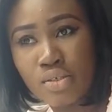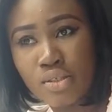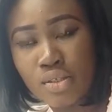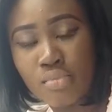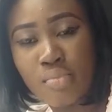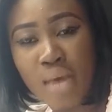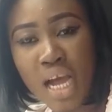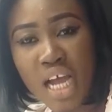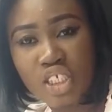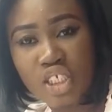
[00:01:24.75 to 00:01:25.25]
the
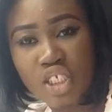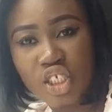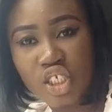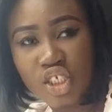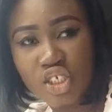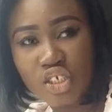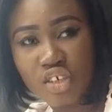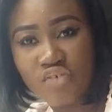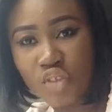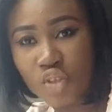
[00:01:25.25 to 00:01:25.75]

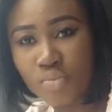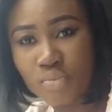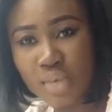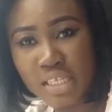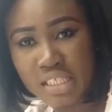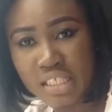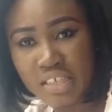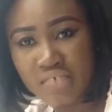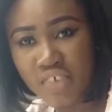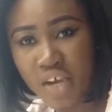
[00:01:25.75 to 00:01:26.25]
march for
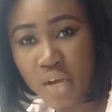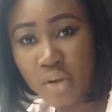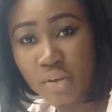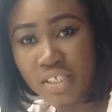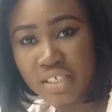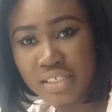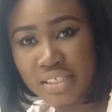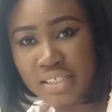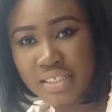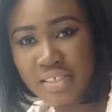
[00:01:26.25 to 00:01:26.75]
domestic
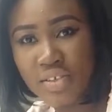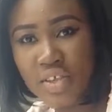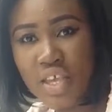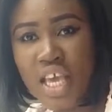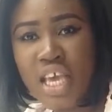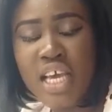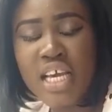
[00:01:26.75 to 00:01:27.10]
violence.